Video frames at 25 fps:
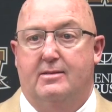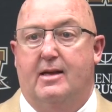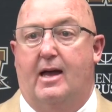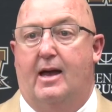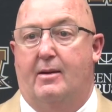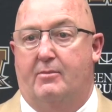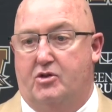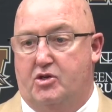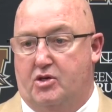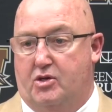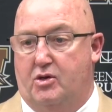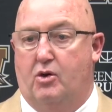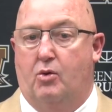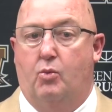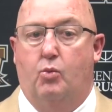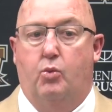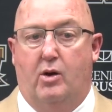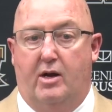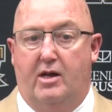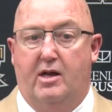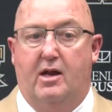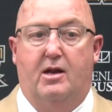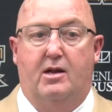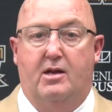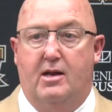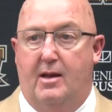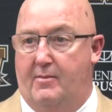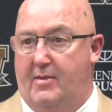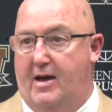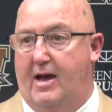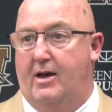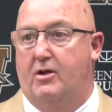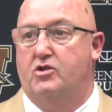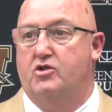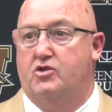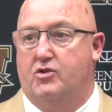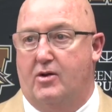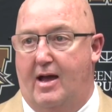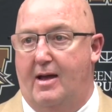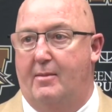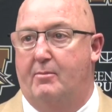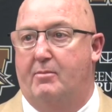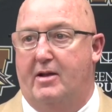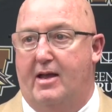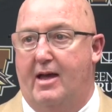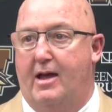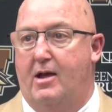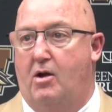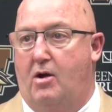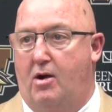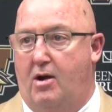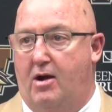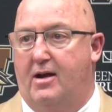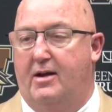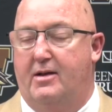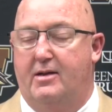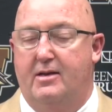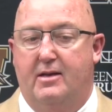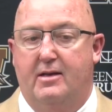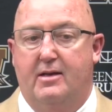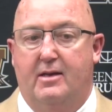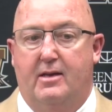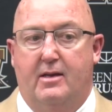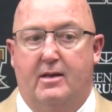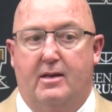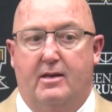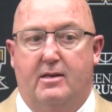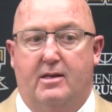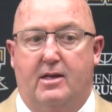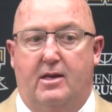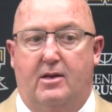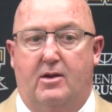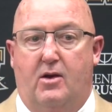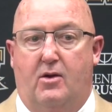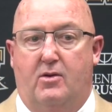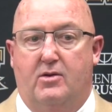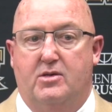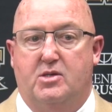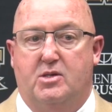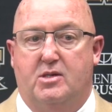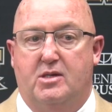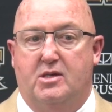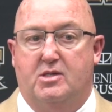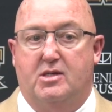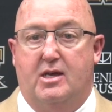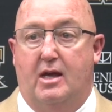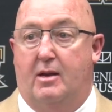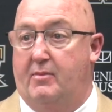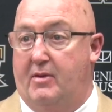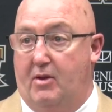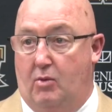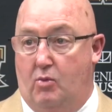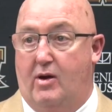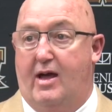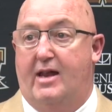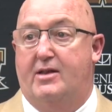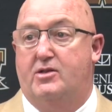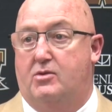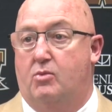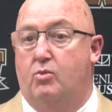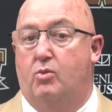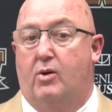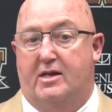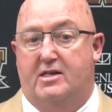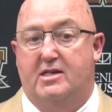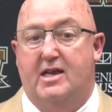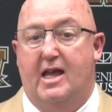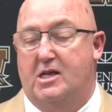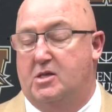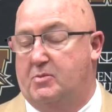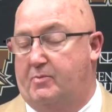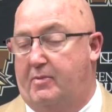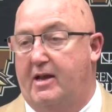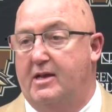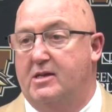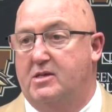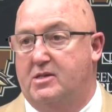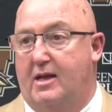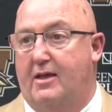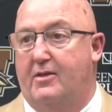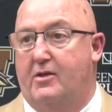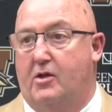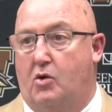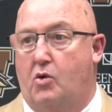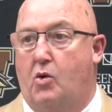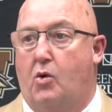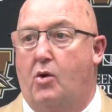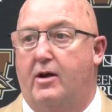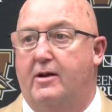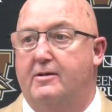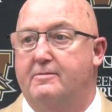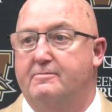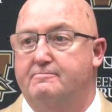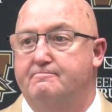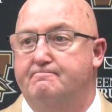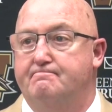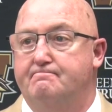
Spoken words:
I'm sure we're going to come out and try and play hard. You know, it's just going to be what takes place on the court.